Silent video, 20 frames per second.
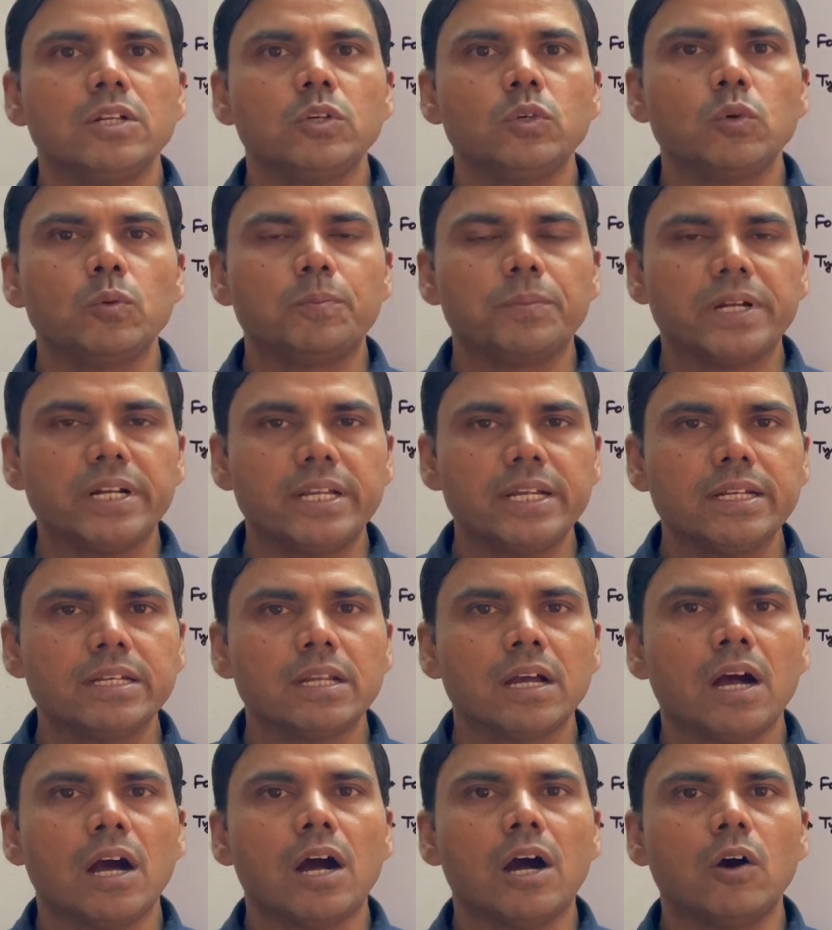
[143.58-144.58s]
To
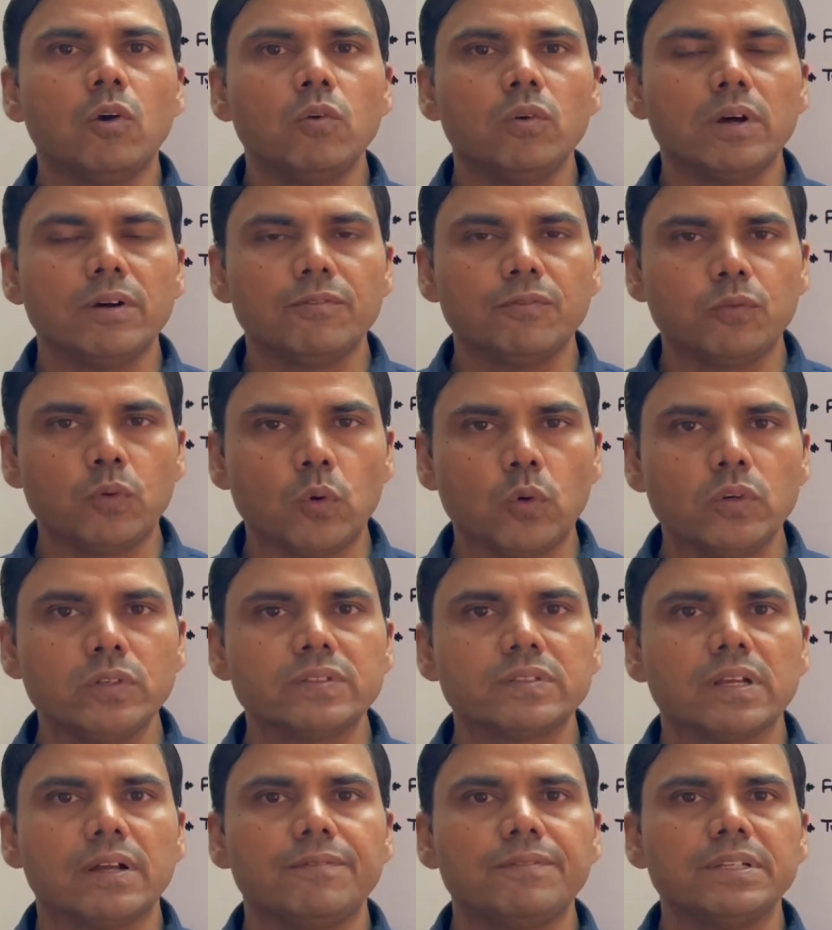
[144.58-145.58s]
predict how a
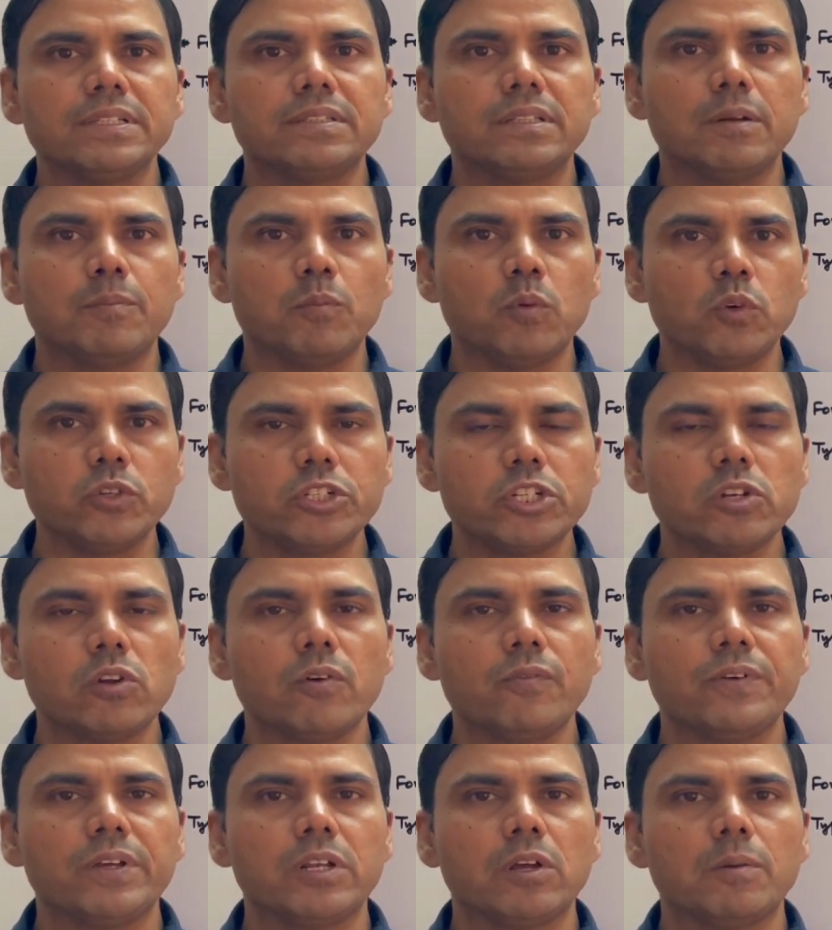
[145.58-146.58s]
force affects the motion
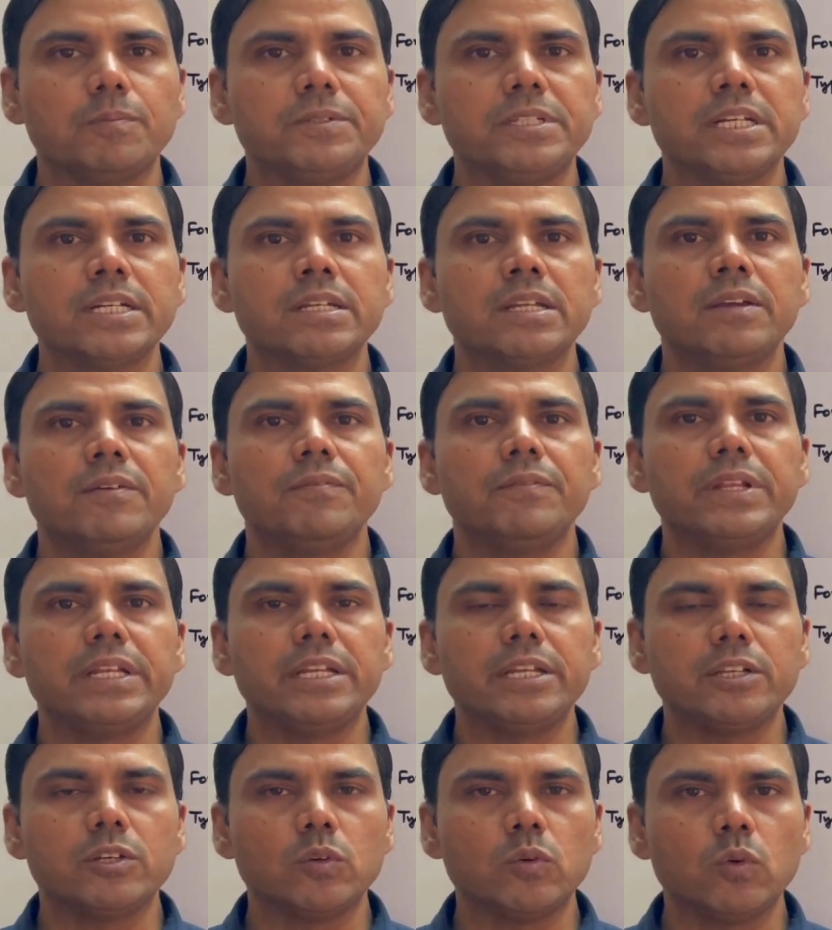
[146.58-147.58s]
of an object, we
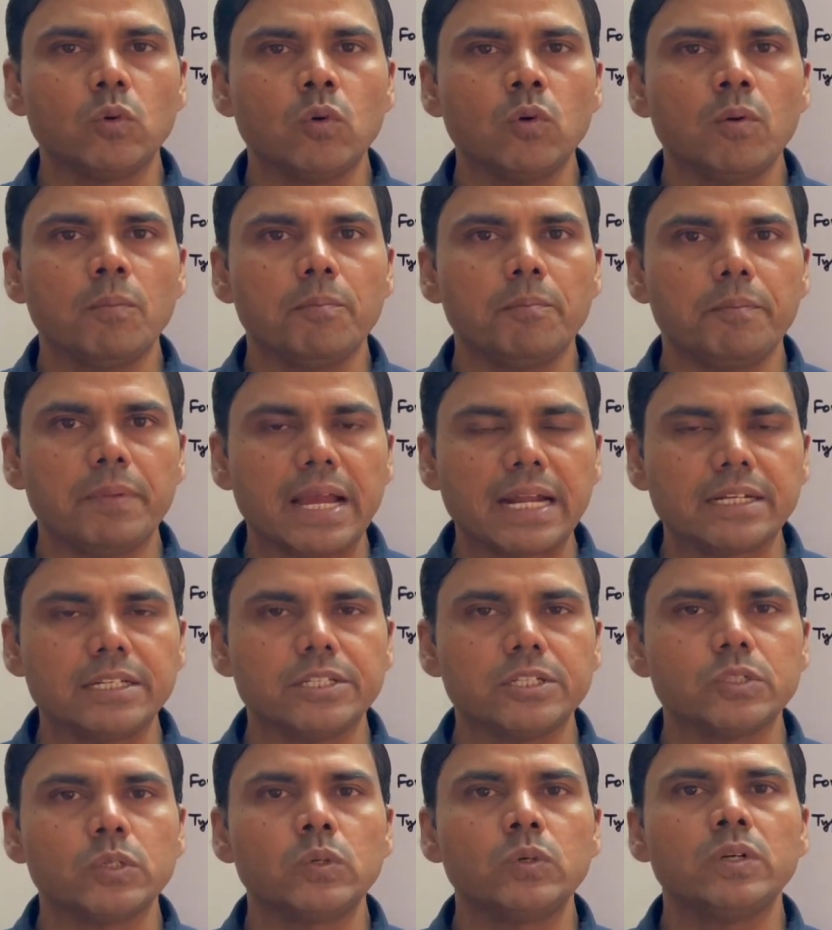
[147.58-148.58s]
need to know
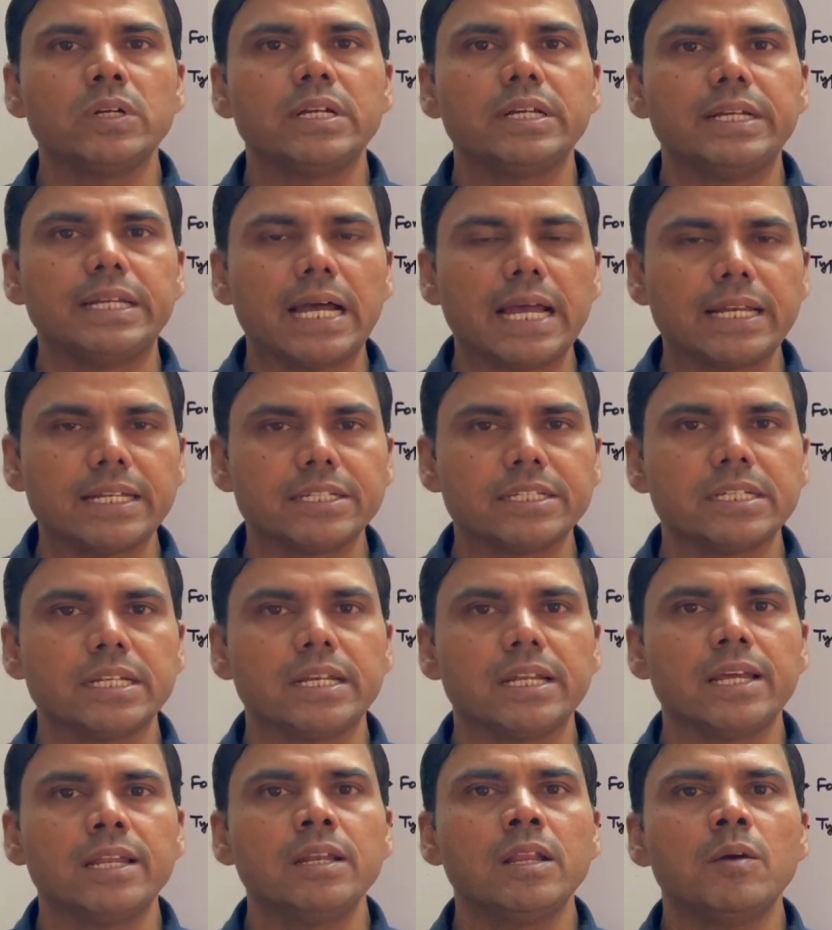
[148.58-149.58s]
magnitude,
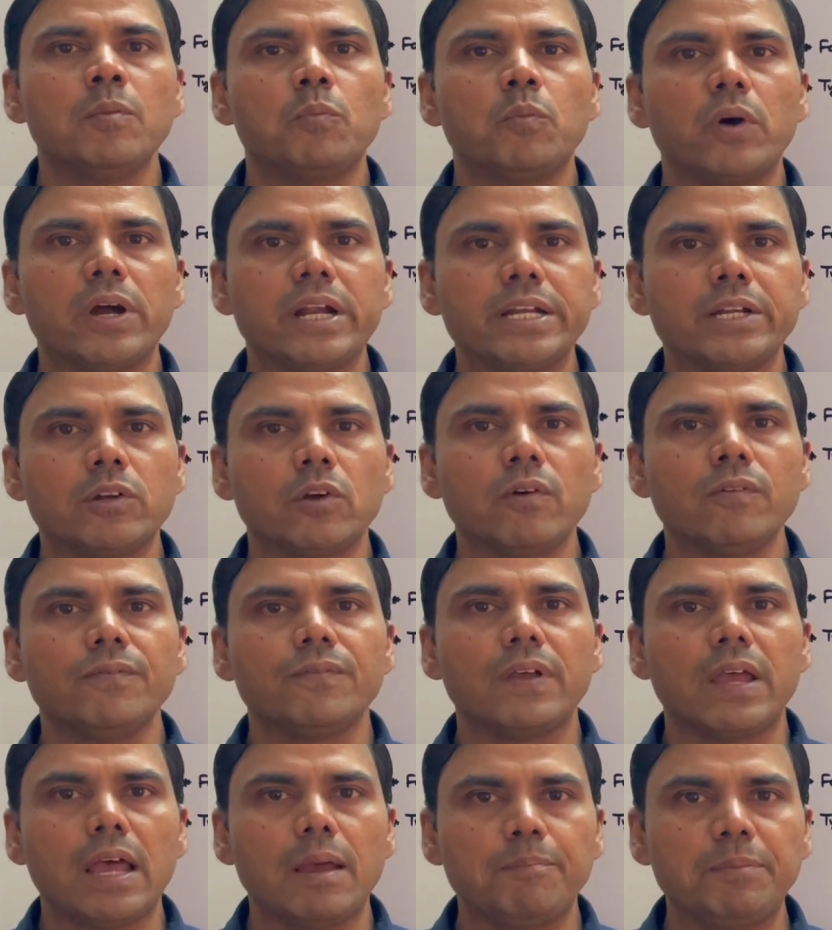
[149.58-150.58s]
direction, and point
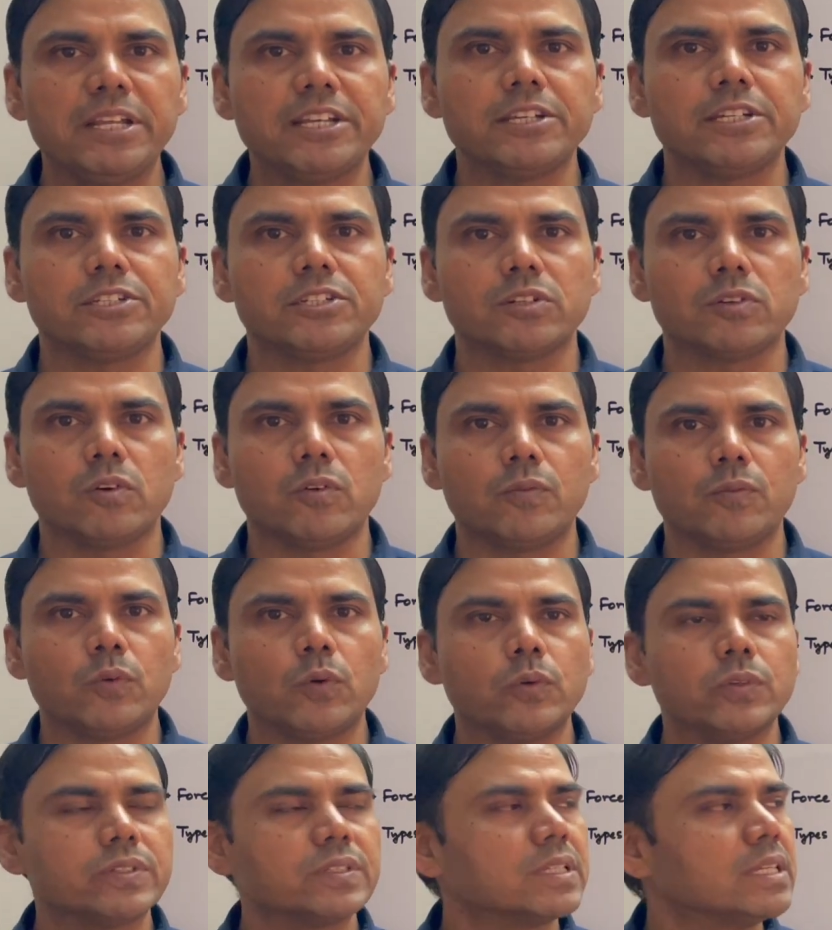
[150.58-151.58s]
of application of
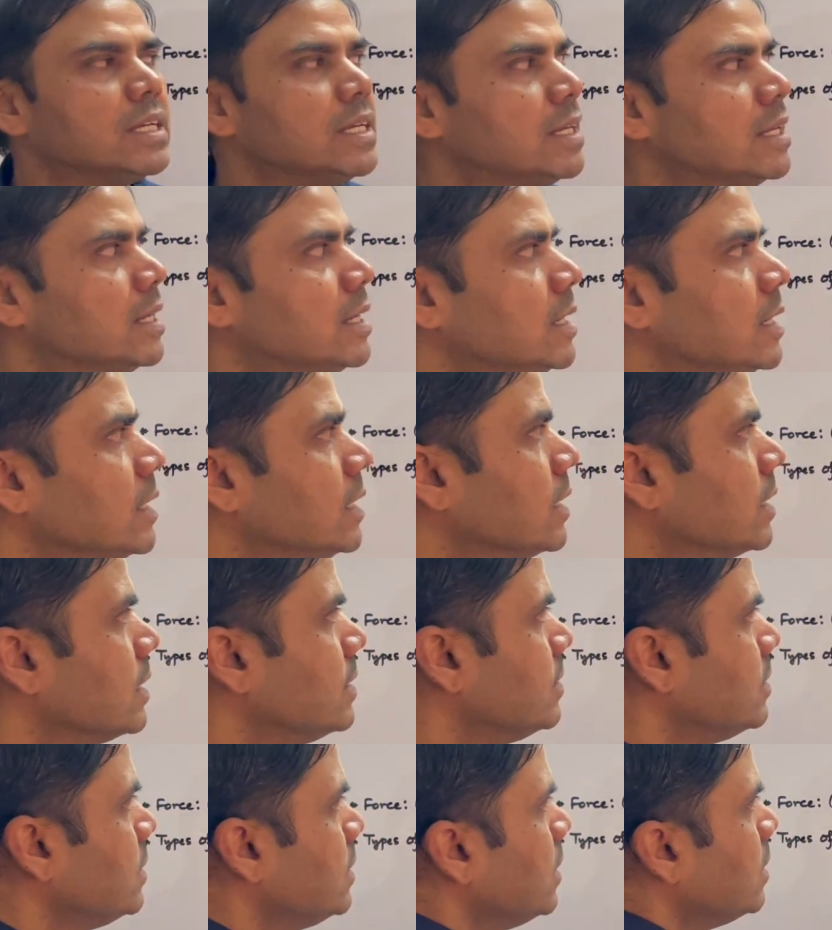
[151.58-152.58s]
force.
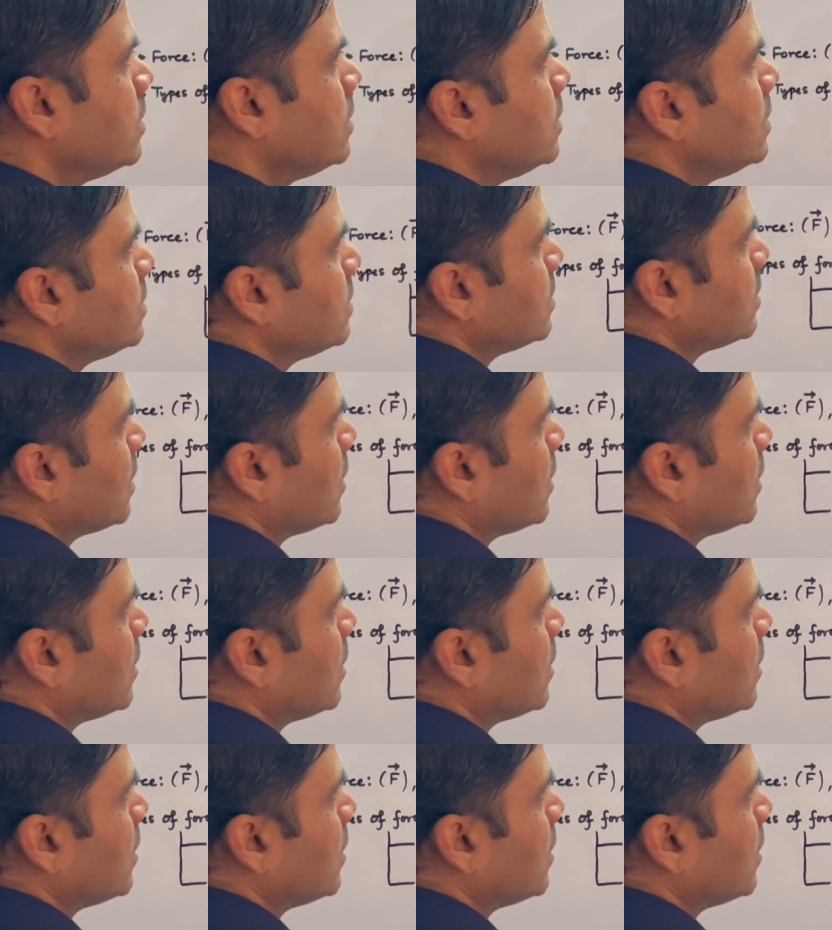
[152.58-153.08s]
Consider this is